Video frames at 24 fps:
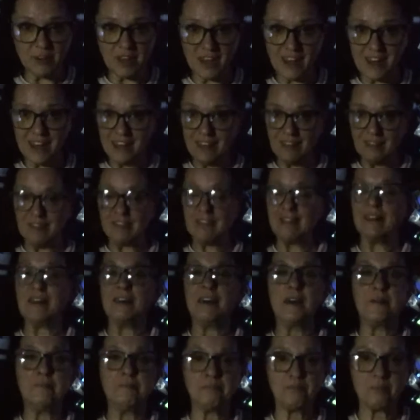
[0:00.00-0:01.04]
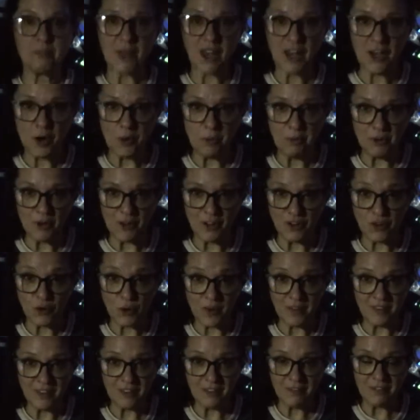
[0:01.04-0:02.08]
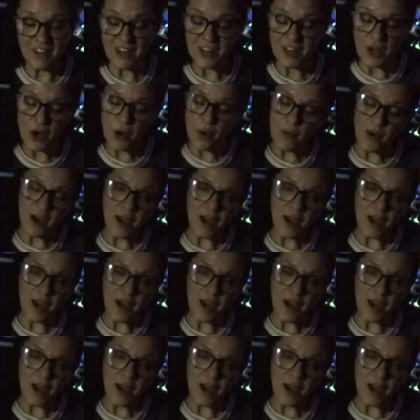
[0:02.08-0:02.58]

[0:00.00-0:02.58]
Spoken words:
guys, I hope you enjoyed this video.